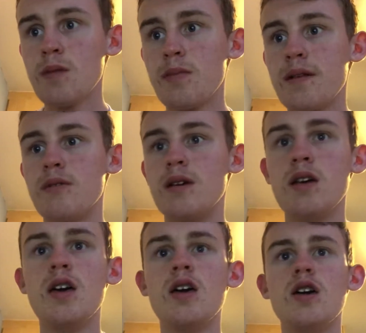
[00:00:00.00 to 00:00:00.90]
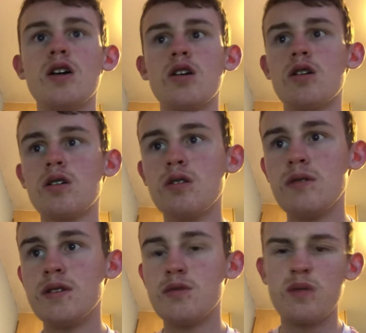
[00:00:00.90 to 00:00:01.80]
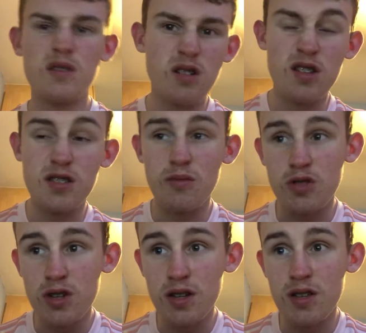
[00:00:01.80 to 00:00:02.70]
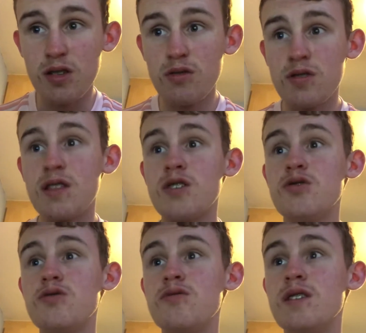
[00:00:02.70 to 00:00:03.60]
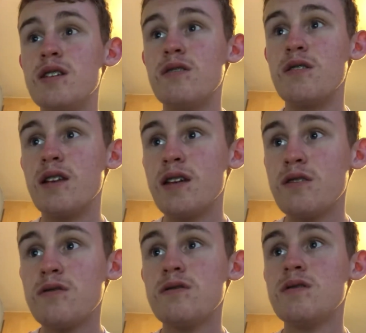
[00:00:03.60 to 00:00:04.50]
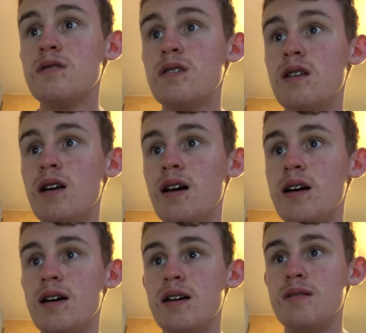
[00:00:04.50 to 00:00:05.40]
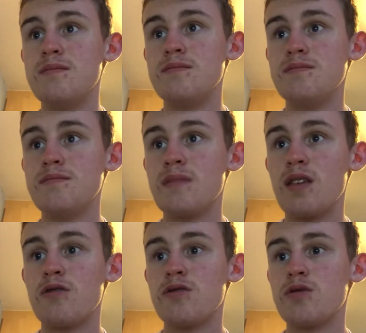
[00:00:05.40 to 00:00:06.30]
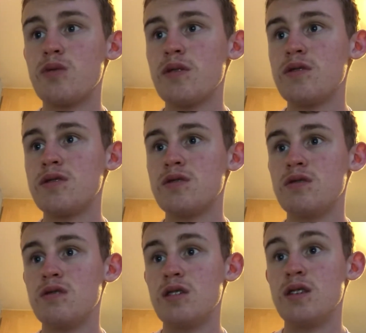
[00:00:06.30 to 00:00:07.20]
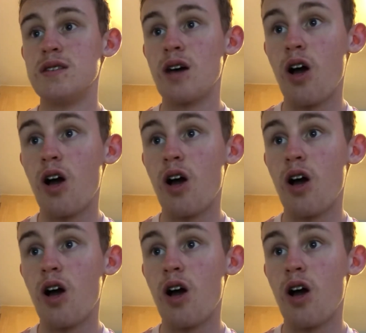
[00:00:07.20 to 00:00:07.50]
But anyway, going into it, there's not much I can do because they drew nil nil, um, and their Twitter's is